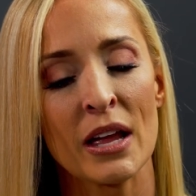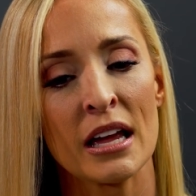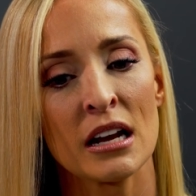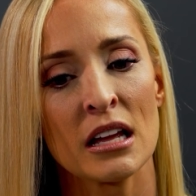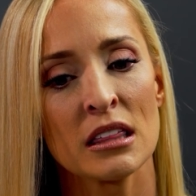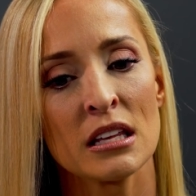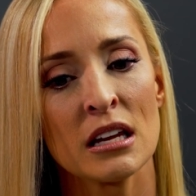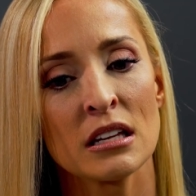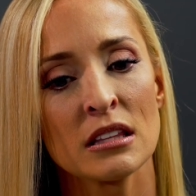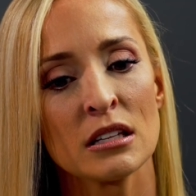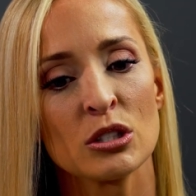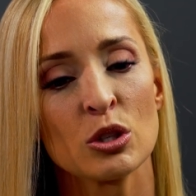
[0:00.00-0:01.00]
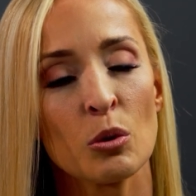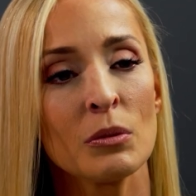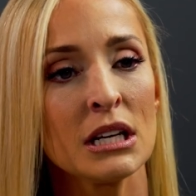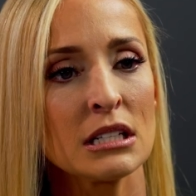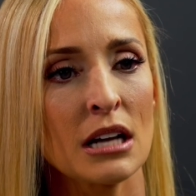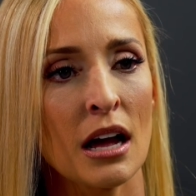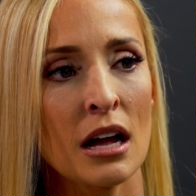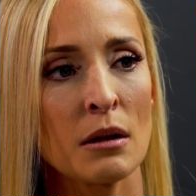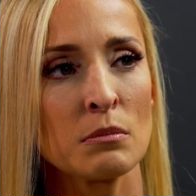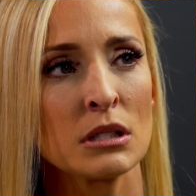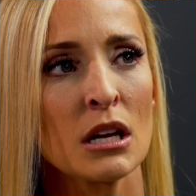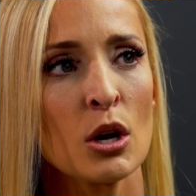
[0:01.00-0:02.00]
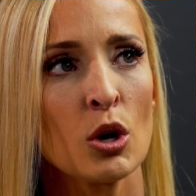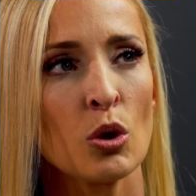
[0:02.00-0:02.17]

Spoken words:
And I think that so many times